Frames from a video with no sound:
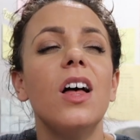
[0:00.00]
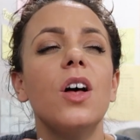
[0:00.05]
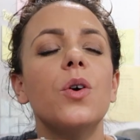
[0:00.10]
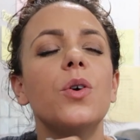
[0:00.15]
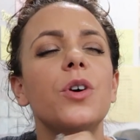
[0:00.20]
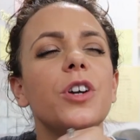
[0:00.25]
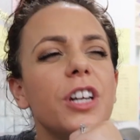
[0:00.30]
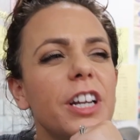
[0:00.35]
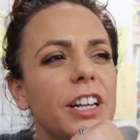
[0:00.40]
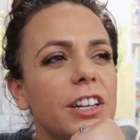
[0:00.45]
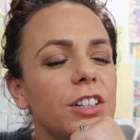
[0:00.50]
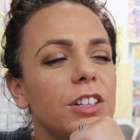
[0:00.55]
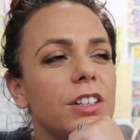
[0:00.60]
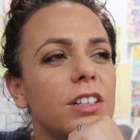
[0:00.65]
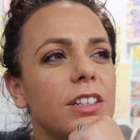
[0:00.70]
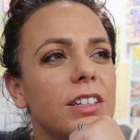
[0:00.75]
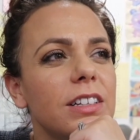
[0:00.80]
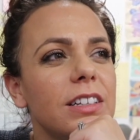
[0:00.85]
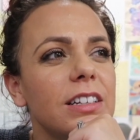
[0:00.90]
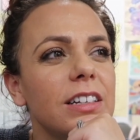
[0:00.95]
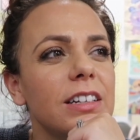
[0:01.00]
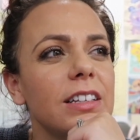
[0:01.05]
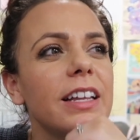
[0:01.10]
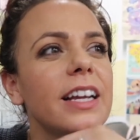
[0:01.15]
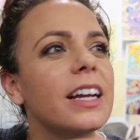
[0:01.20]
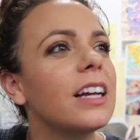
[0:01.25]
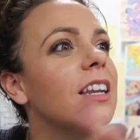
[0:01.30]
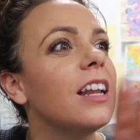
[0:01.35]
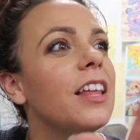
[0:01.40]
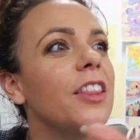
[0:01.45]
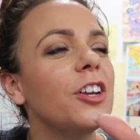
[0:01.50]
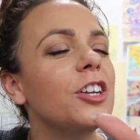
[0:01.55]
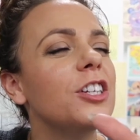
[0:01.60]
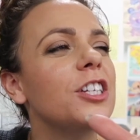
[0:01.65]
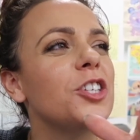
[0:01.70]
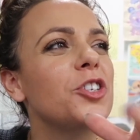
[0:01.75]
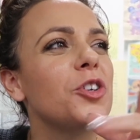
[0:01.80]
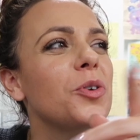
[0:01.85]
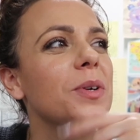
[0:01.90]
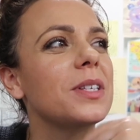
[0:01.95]
or it'll like another
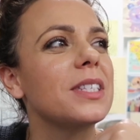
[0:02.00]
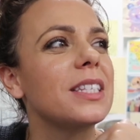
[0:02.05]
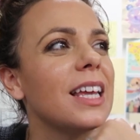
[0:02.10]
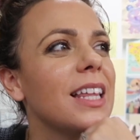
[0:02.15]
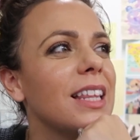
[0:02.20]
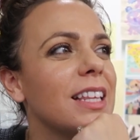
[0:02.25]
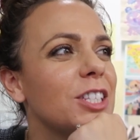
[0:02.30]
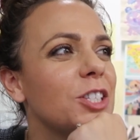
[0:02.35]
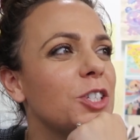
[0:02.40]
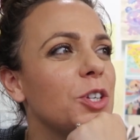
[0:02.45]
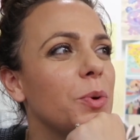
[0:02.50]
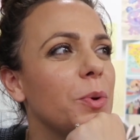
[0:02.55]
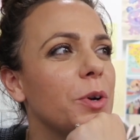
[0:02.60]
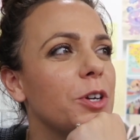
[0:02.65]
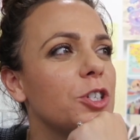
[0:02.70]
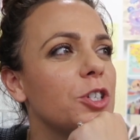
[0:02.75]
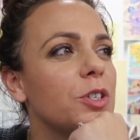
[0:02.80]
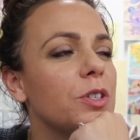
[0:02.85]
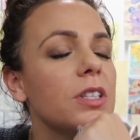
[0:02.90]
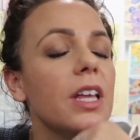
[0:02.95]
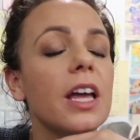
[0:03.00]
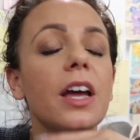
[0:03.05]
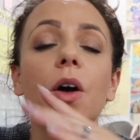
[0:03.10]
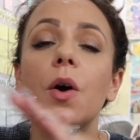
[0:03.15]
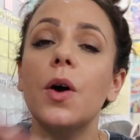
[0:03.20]
teacher was saying this too where she was like